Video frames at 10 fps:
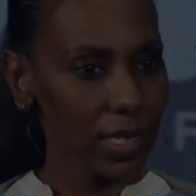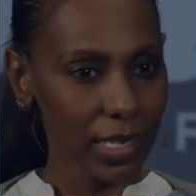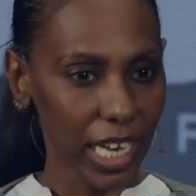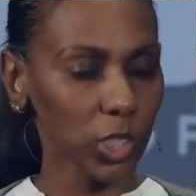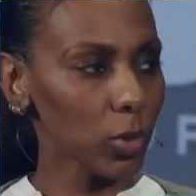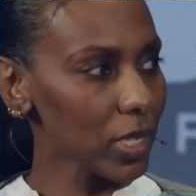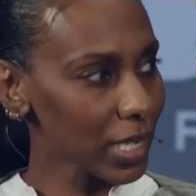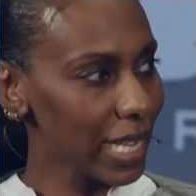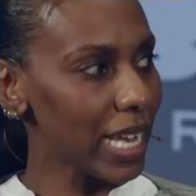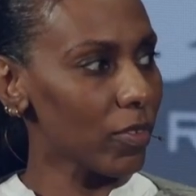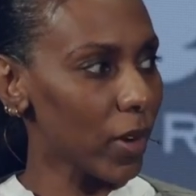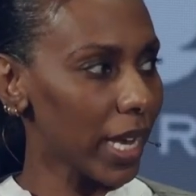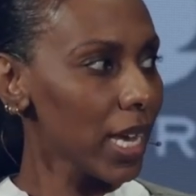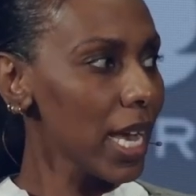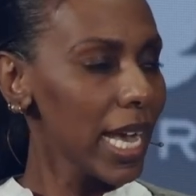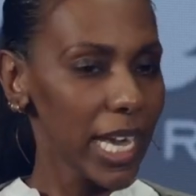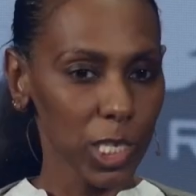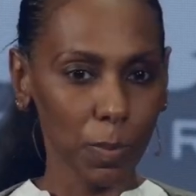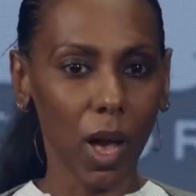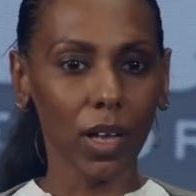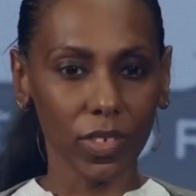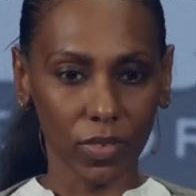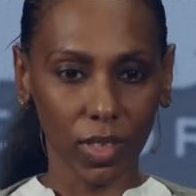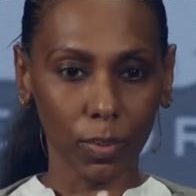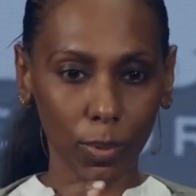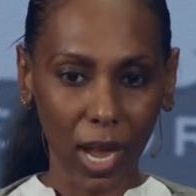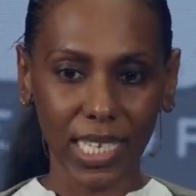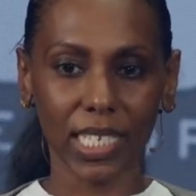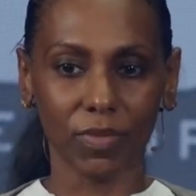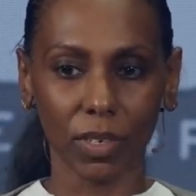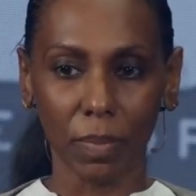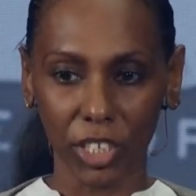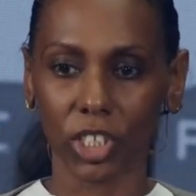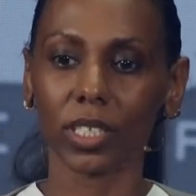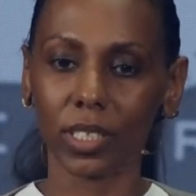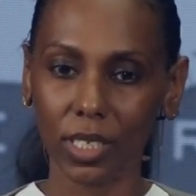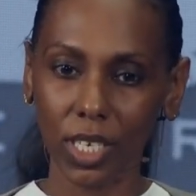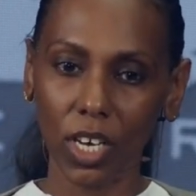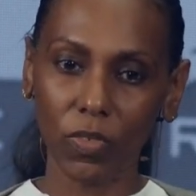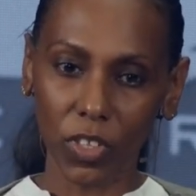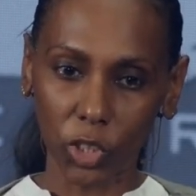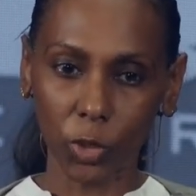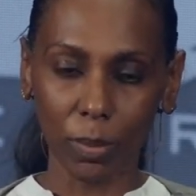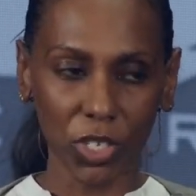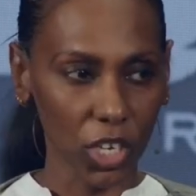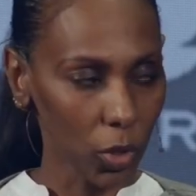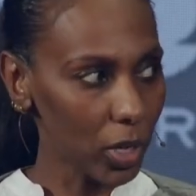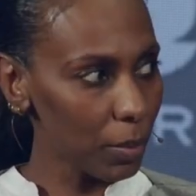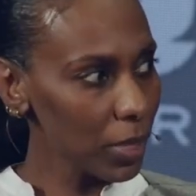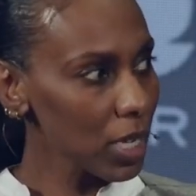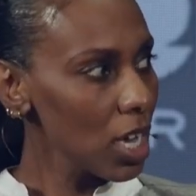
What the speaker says: that sexual slavery is part of the price of admission for the trip to Europe.